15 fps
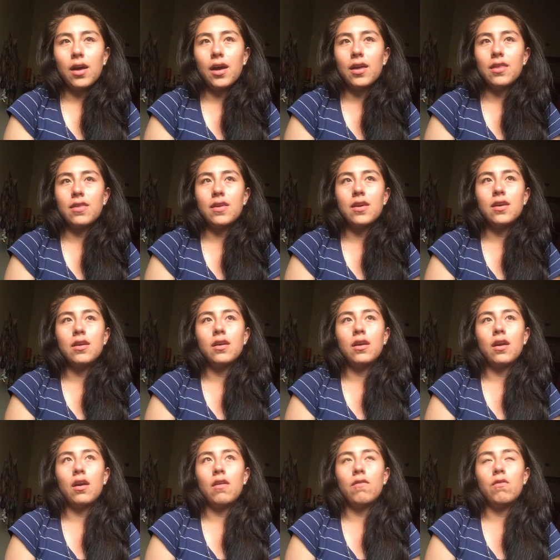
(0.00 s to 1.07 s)
I
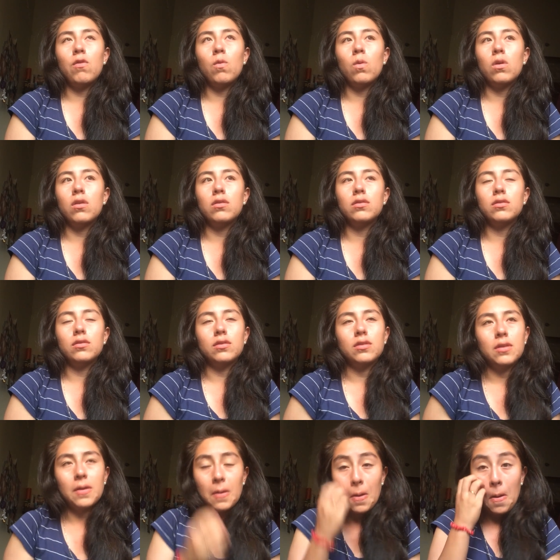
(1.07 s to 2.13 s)
think everyone
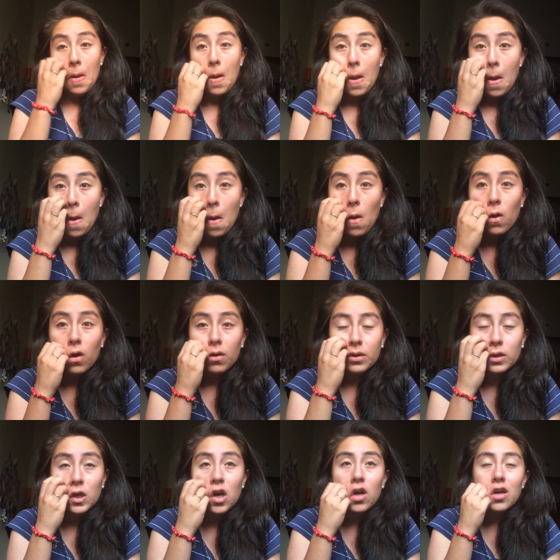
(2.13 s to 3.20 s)

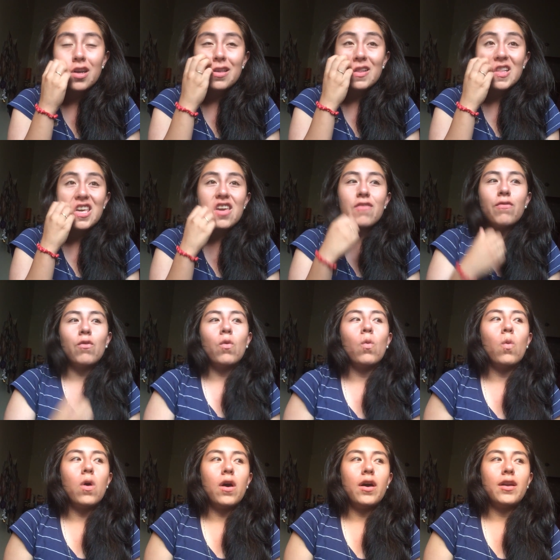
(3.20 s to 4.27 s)
gonna live
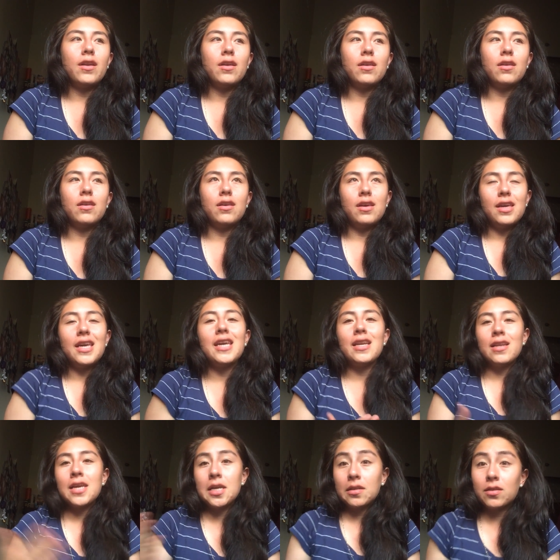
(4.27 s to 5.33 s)
what he
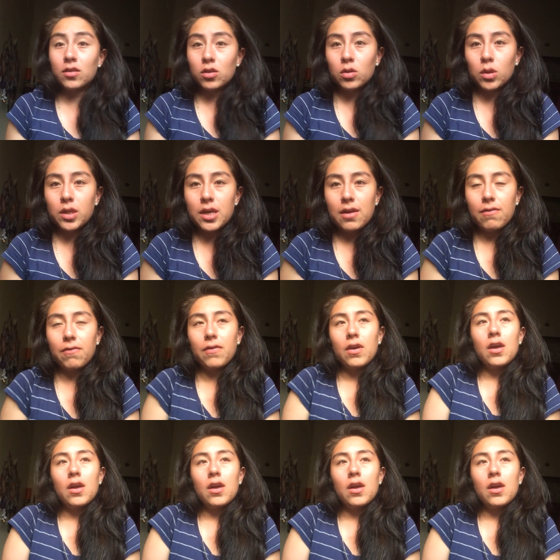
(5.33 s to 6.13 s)
needs to live.